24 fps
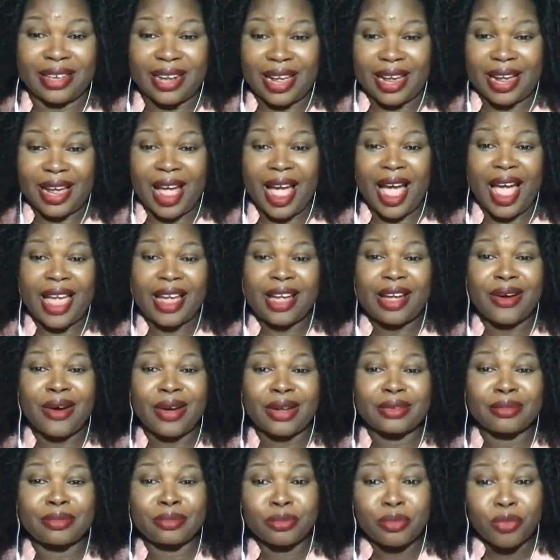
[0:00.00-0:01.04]
Like I
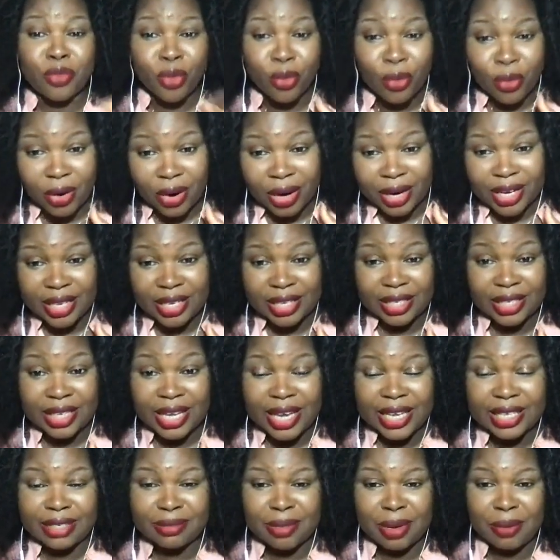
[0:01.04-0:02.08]
got more
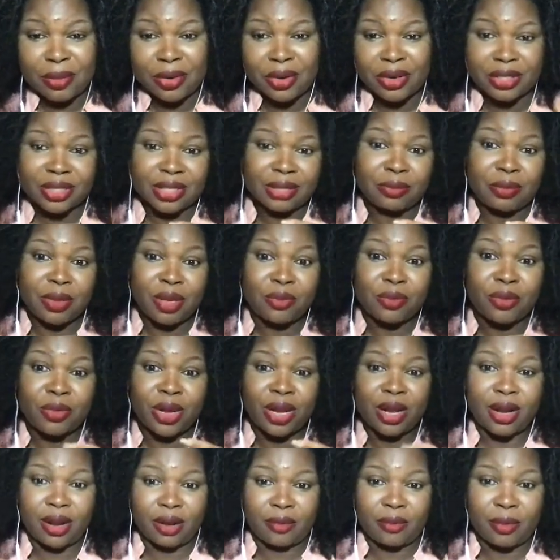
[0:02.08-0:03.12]
engagement because
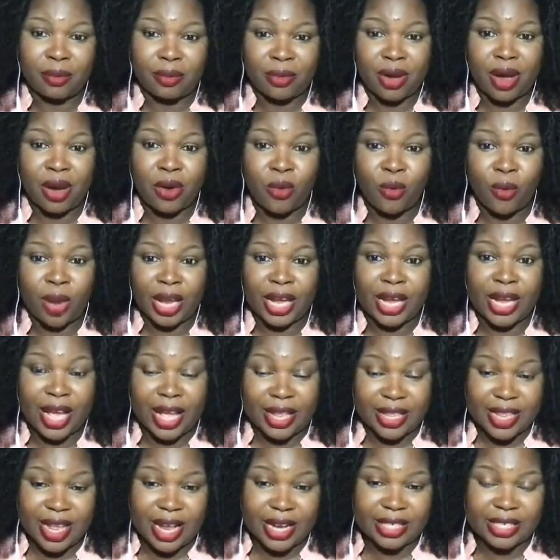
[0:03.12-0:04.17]
a lot of people are awake
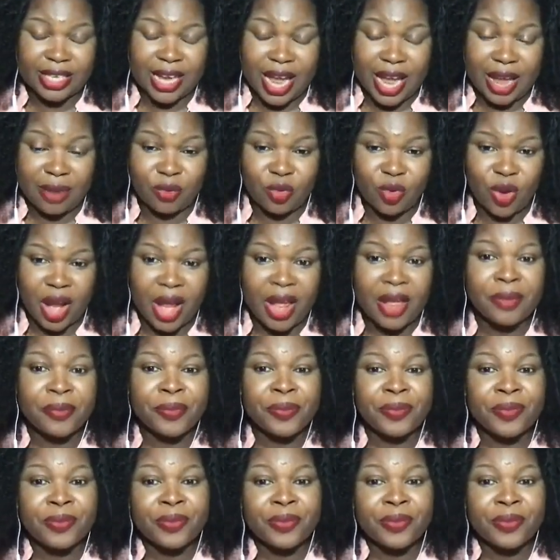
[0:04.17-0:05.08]
at that time, right?